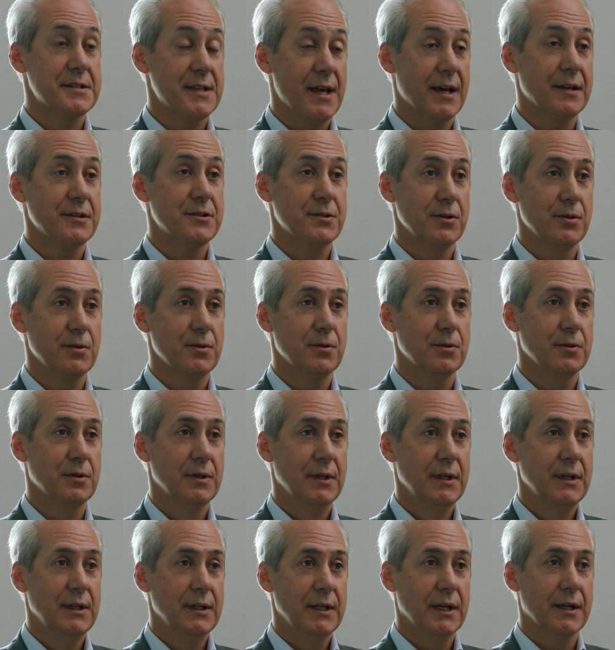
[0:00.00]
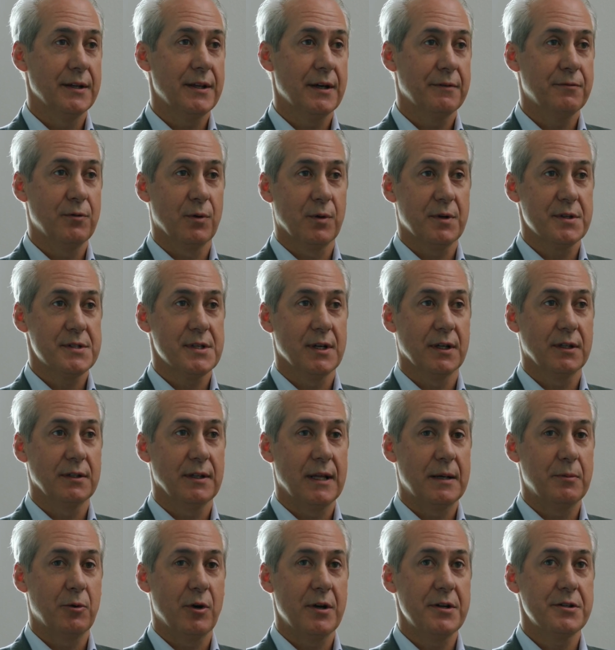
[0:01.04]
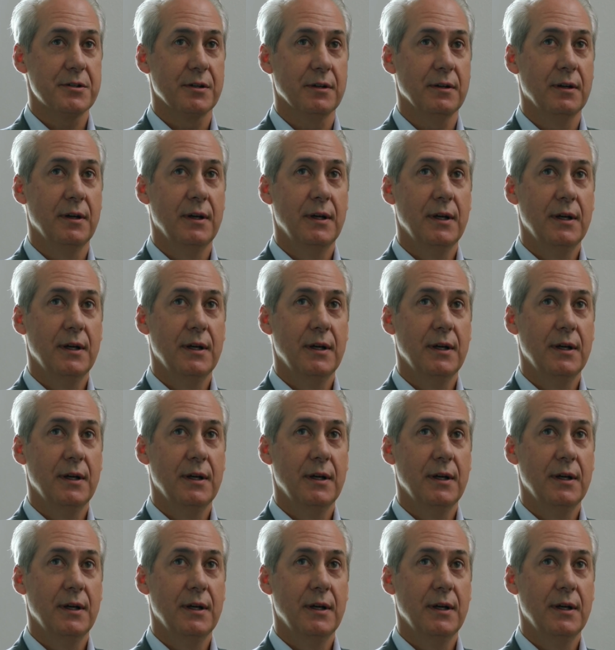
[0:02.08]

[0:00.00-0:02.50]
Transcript: that too, that focus on collaboration.